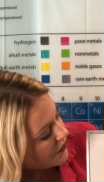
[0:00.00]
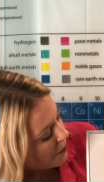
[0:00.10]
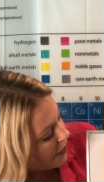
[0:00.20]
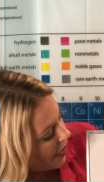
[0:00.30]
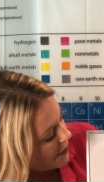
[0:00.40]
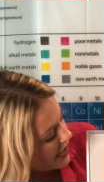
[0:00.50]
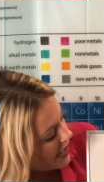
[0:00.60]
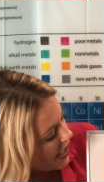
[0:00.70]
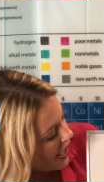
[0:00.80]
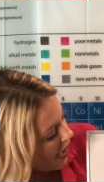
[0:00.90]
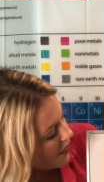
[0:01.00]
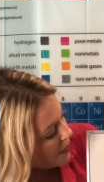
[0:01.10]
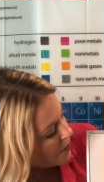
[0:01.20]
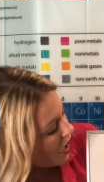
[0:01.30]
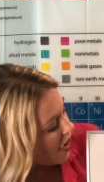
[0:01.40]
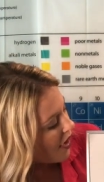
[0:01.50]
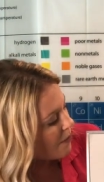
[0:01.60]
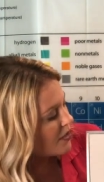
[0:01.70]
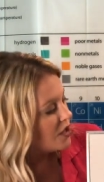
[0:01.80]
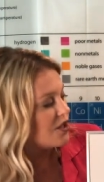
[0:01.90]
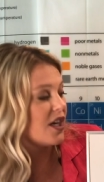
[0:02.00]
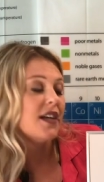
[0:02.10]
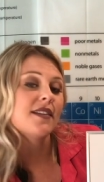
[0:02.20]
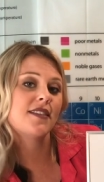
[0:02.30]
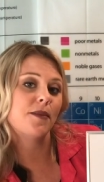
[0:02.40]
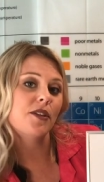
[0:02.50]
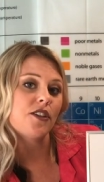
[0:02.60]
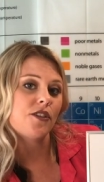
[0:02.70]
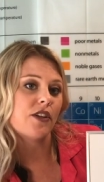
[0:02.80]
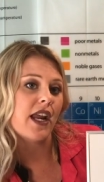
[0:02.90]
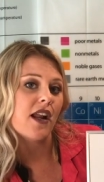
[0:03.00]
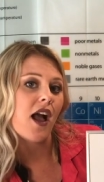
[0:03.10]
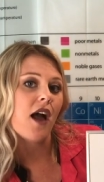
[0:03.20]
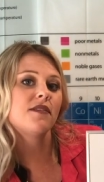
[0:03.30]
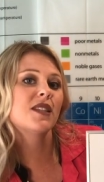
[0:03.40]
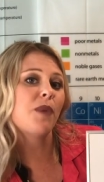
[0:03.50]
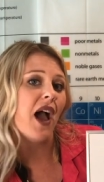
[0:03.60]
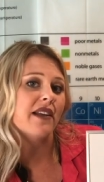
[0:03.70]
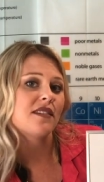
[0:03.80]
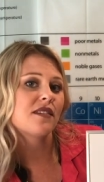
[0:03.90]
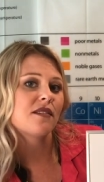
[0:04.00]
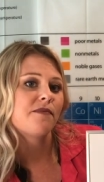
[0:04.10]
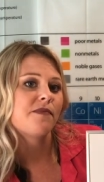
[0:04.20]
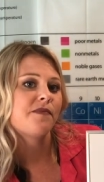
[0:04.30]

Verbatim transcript: the puppy and the mom share a similar trait of spots.